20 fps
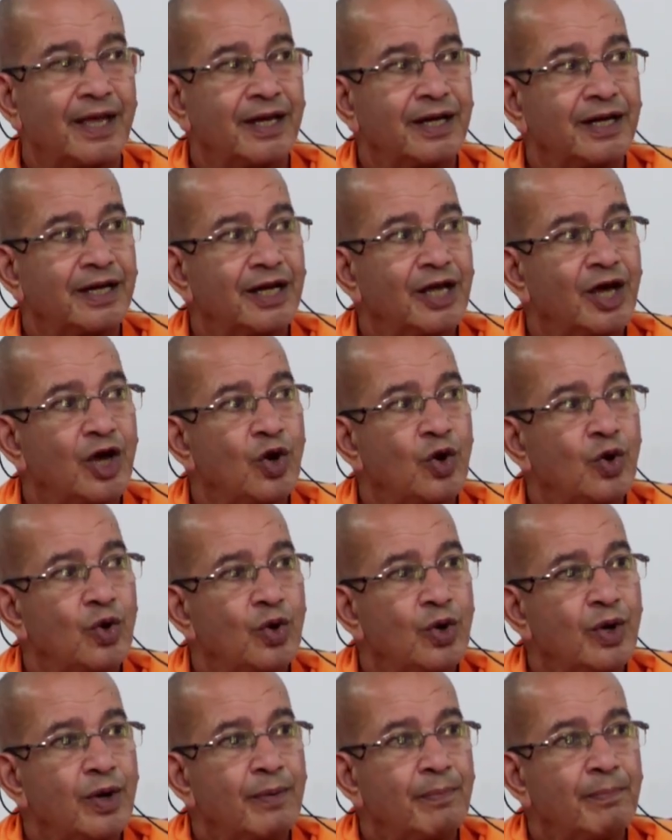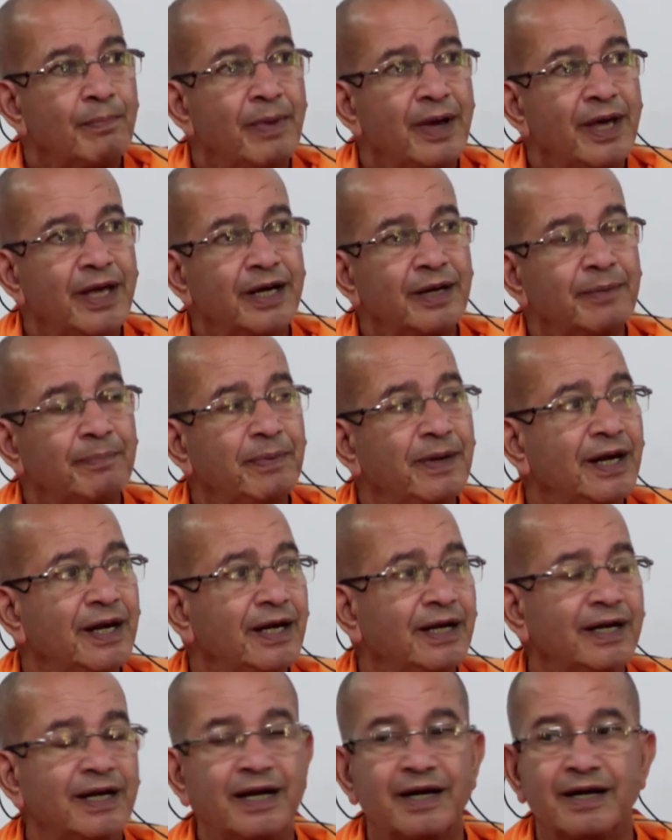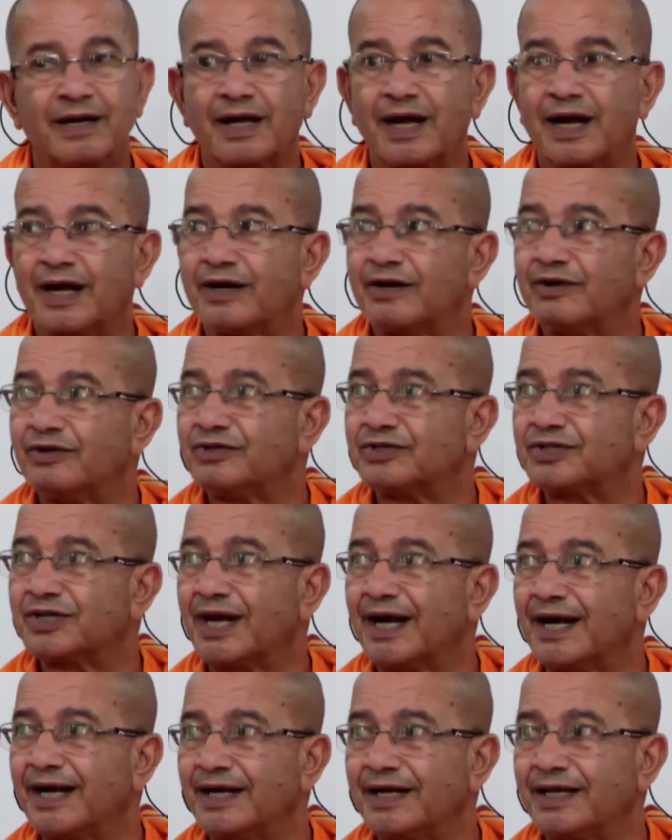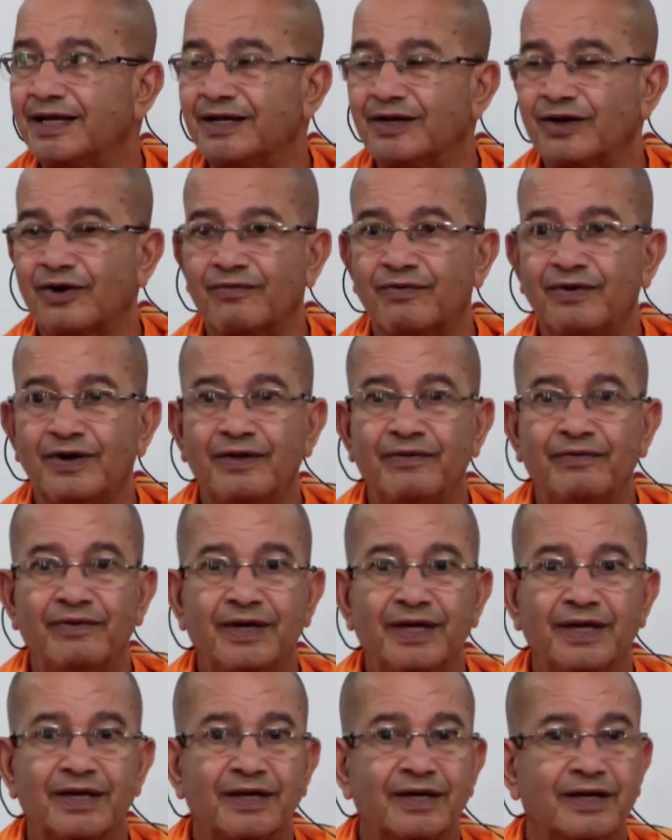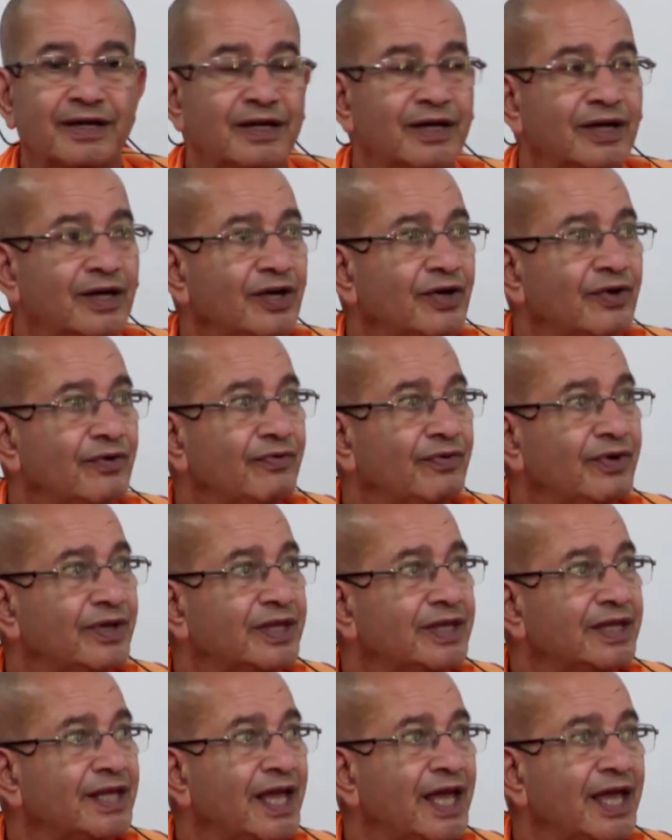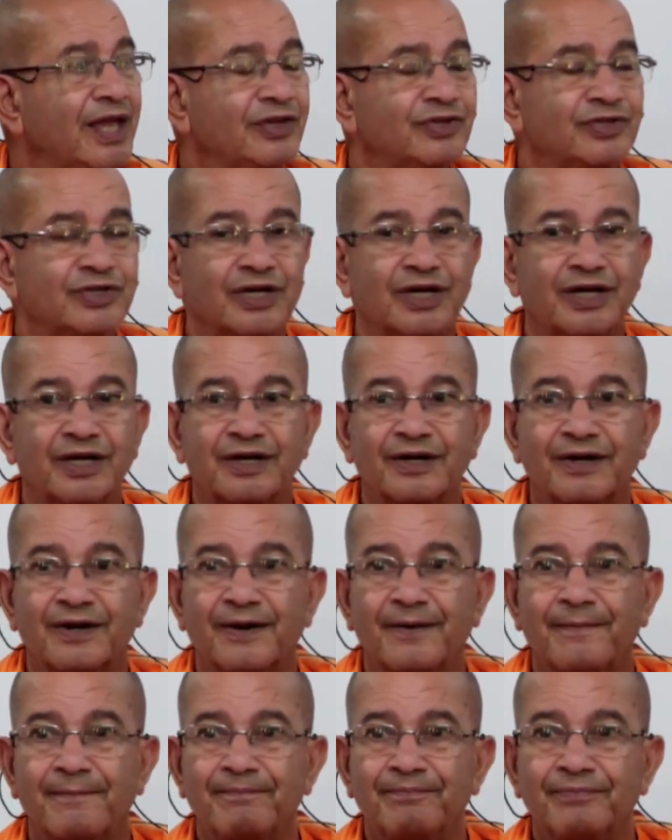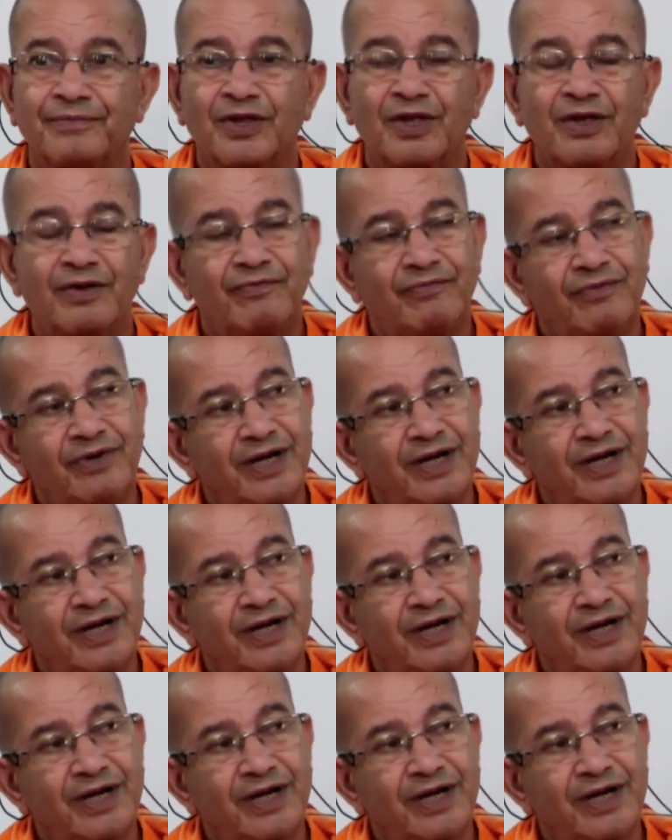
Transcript: Now, by repeated understanding of living with nature, we